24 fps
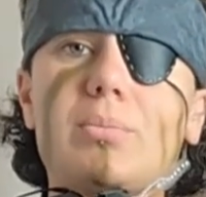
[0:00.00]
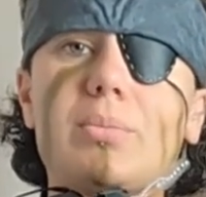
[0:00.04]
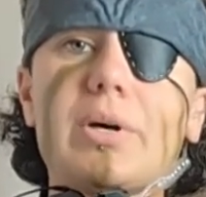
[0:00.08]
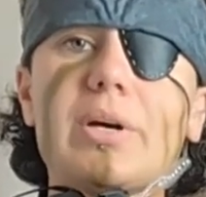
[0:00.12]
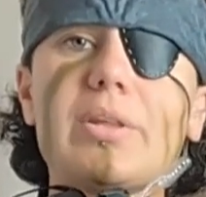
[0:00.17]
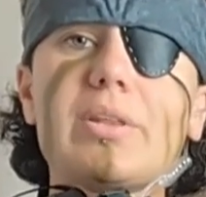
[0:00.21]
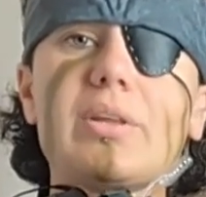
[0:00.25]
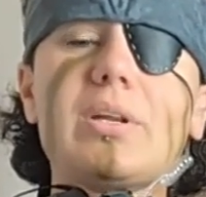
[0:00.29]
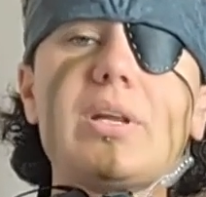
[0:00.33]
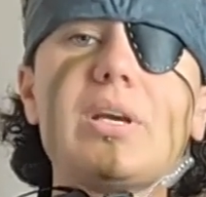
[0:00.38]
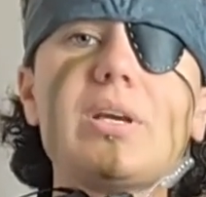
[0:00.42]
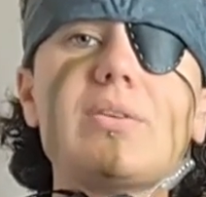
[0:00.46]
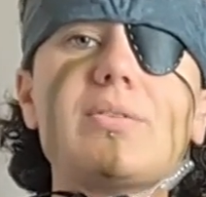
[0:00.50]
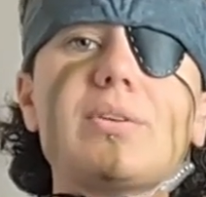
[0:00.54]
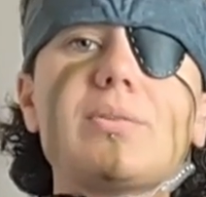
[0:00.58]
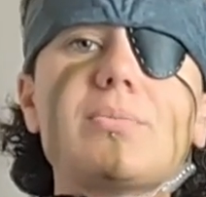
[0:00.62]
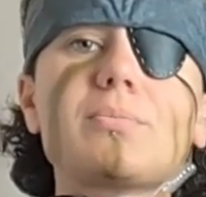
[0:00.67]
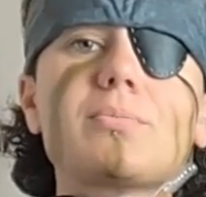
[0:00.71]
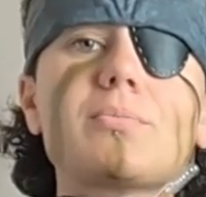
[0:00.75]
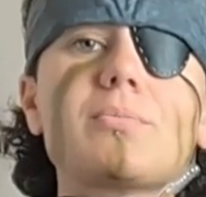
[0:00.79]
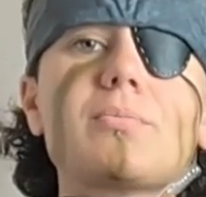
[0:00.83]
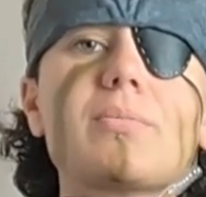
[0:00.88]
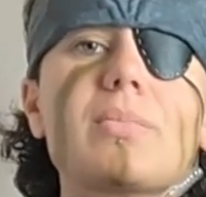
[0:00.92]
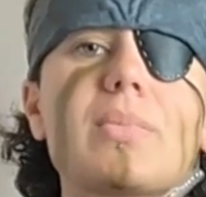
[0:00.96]
by the Navy.
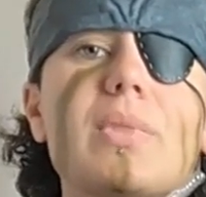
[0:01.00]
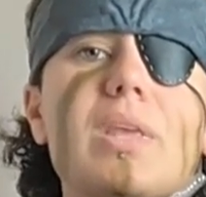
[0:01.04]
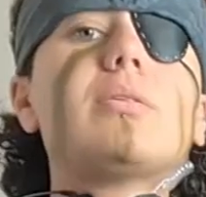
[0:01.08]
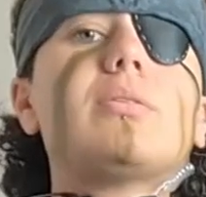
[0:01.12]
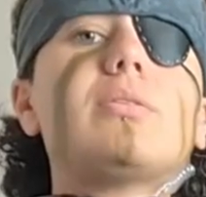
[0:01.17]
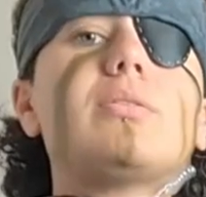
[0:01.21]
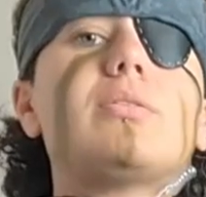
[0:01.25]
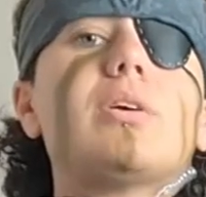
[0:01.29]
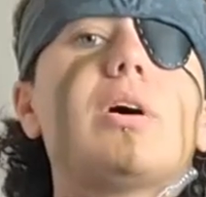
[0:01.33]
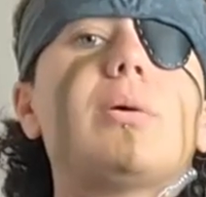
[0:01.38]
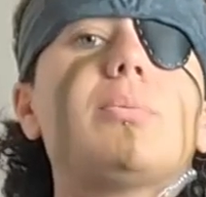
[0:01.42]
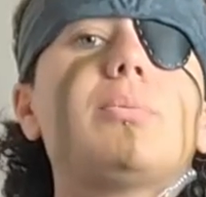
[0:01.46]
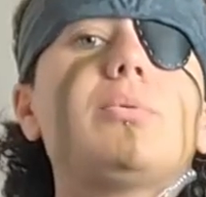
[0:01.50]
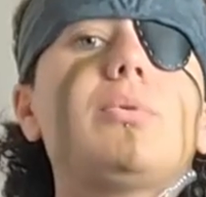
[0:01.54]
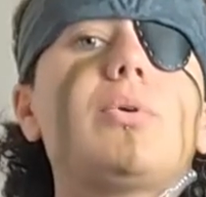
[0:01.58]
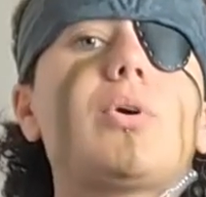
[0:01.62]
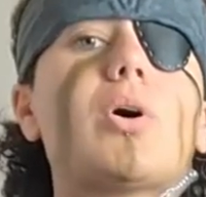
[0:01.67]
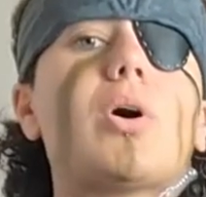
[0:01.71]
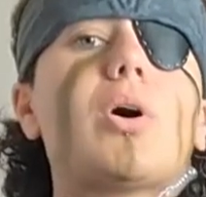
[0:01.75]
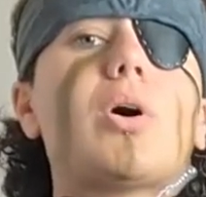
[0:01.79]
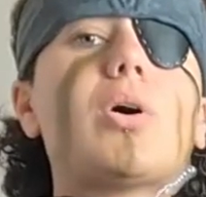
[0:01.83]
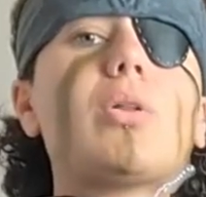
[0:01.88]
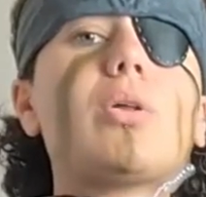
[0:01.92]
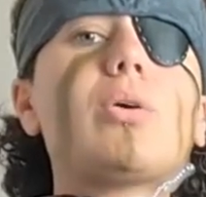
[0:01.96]
The
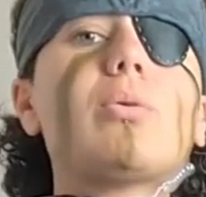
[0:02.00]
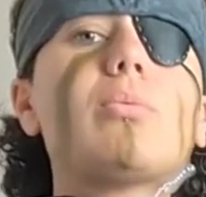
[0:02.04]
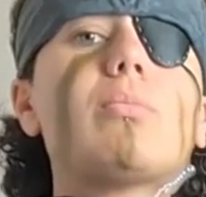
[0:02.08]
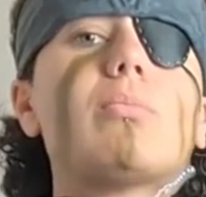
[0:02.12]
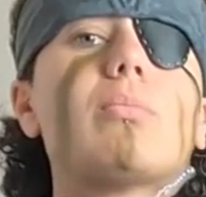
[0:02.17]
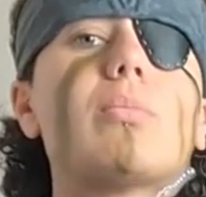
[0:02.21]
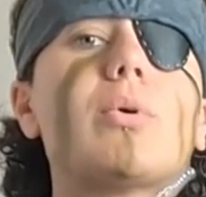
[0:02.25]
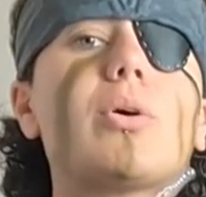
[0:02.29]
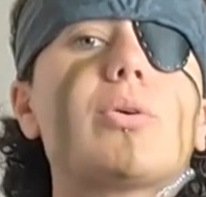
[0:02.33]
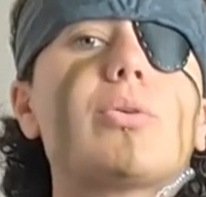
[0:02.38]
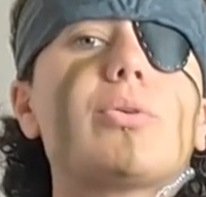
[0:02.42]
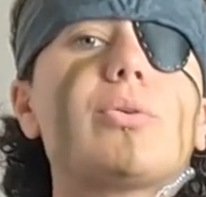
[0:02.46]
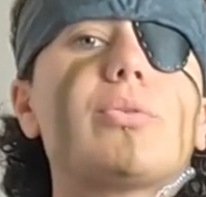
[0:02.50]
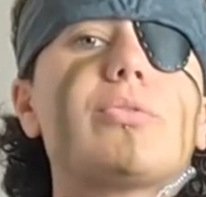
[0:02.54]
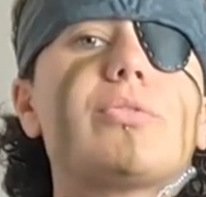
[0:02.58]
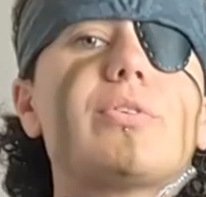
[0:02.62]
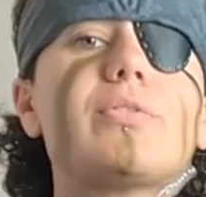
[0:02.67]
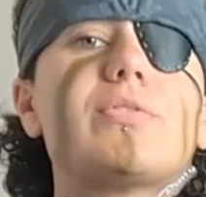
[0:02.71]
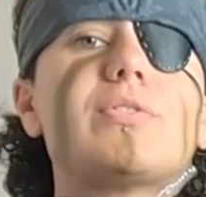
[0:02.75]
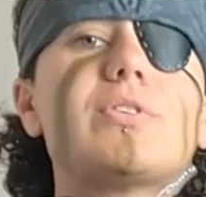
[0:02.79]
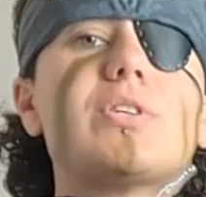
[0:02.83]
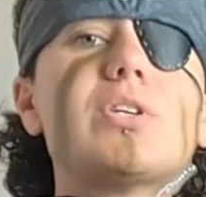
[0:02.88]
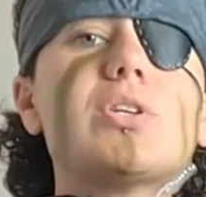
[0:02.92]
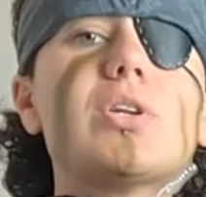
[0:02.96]
double-column Model
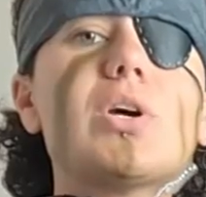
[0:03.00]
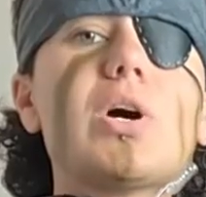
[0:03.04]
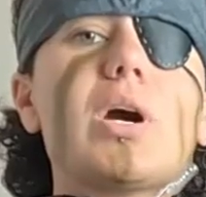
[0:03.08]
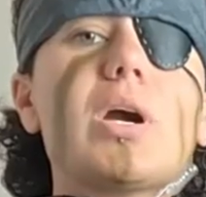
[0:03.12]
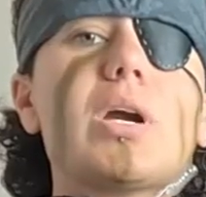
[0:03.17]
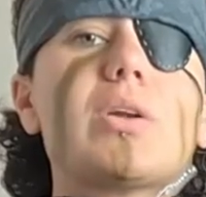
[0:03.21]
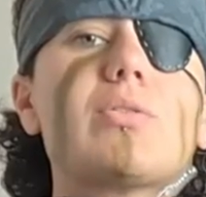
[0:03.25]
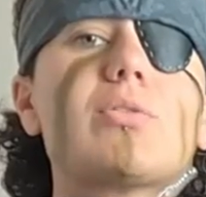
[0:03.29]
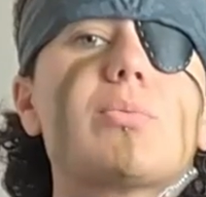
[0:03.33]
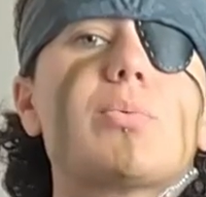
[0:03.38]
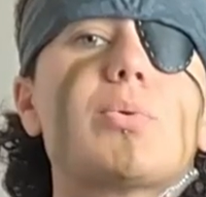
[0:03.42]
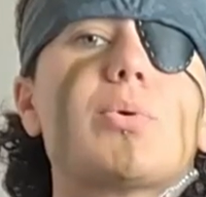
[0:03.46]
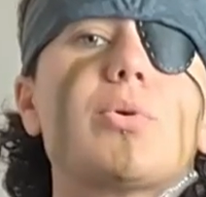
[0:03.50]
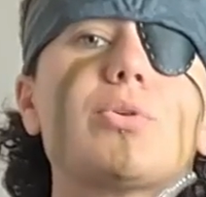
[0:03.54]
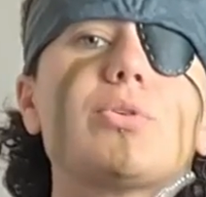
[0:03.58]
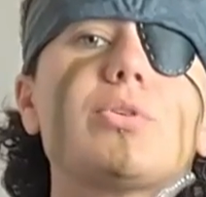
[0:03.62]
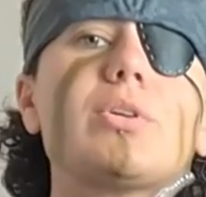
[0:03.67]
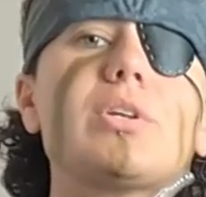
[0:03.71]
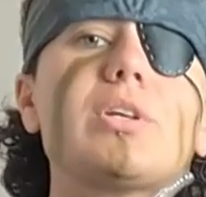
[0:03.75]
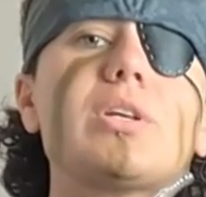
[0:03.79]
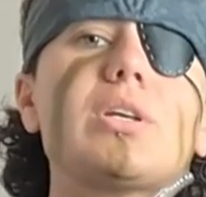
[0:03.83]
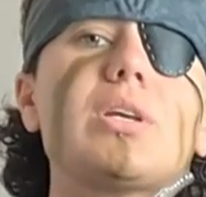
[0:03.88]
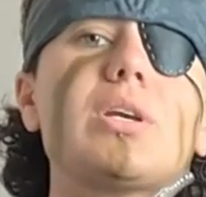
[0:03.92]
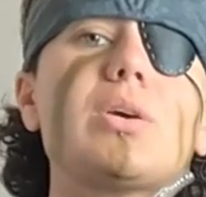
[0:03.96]
59
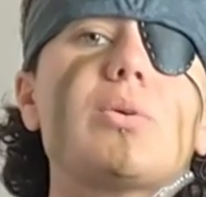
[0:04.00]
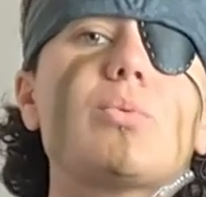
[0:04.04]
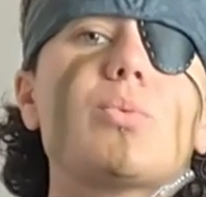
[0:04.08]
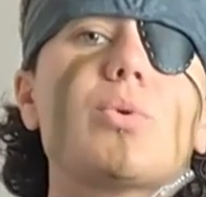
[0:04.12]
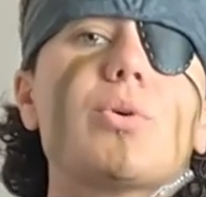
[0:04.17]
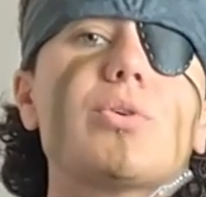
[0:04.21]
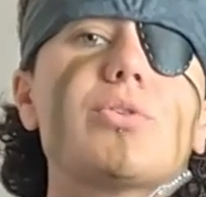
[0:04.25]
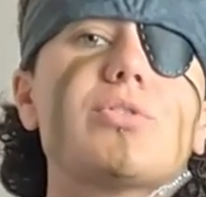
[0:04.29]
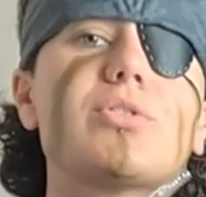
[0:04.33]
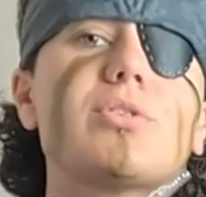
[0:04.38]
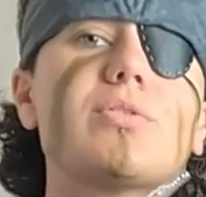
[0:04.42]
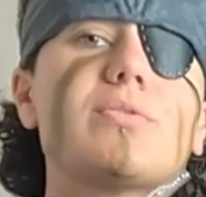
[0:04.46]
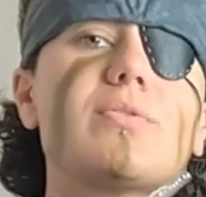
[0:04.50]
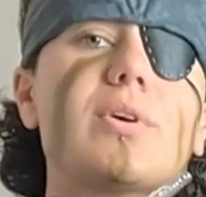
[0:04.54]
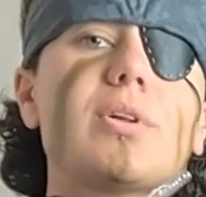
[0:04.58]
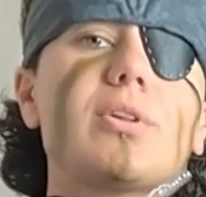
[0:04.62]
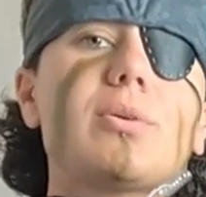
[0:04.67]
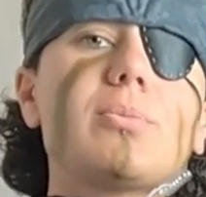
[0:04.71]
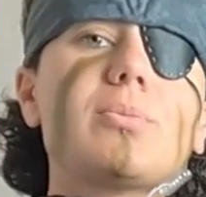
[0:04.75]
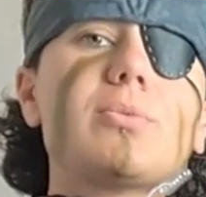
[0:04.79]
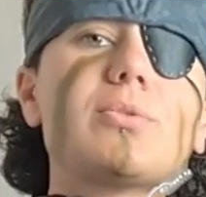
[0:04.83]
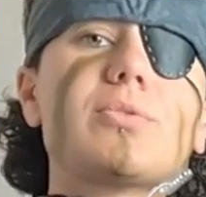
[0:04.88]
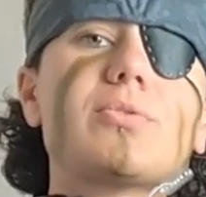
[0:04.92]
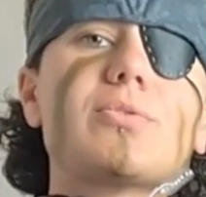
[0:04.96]
reportedly was
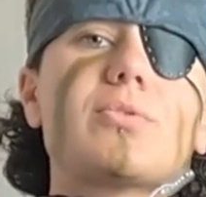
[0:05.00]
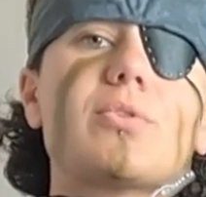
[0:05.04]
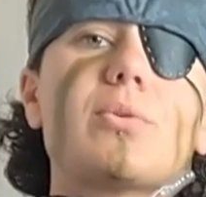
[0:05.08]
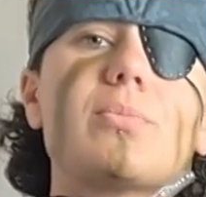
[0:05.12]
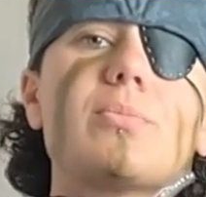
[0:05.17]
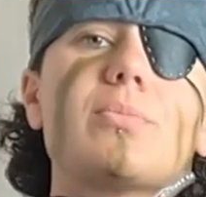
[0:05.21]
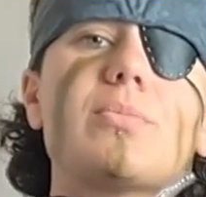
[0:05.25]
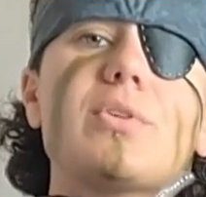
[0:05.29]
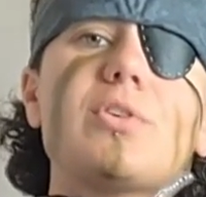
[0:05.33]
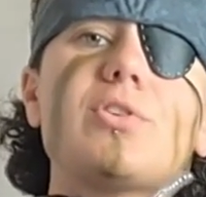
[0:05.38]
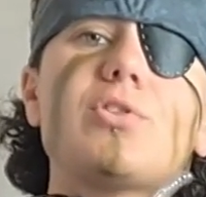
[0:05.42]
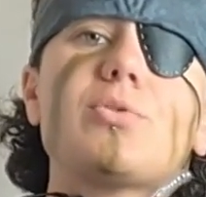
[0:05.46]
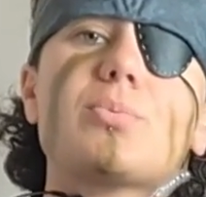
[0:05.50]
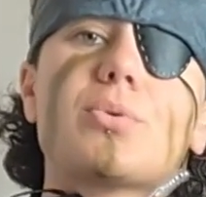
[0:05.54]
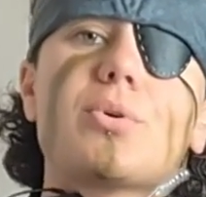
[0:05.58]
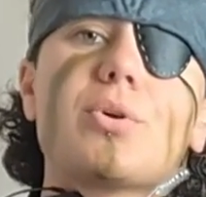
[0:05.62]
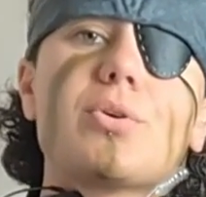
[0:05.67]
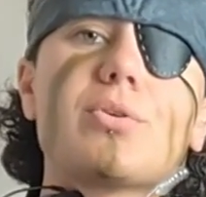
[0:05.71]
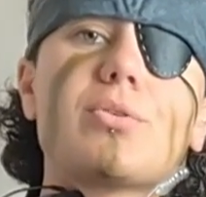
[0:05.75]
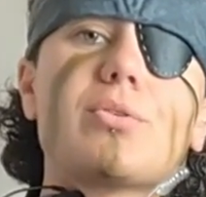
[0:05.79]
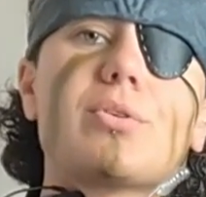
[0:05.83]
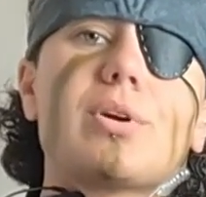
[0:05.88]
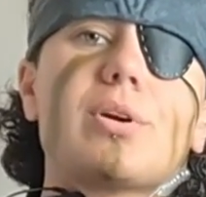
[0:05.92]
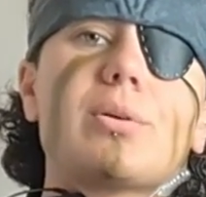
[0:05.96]
developed from this
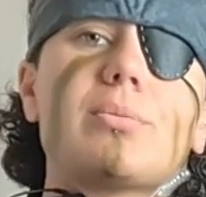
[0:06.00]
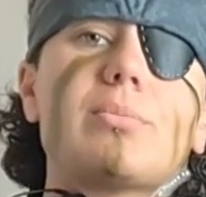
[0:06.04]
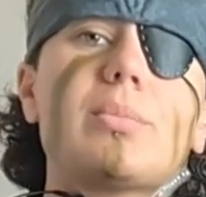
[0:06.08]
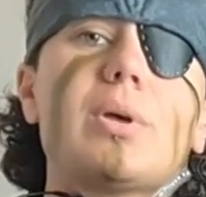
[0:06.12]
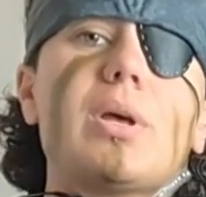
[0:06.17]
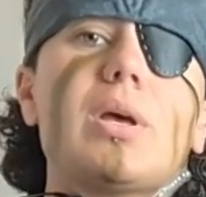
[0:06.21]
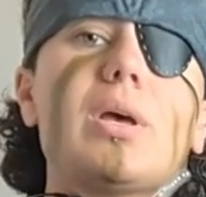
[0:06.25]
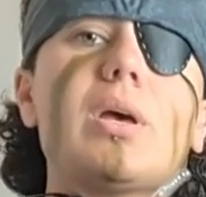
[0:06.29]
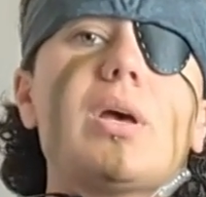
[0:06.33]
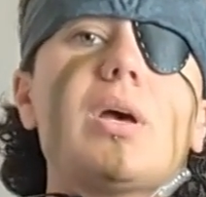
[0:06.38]
program.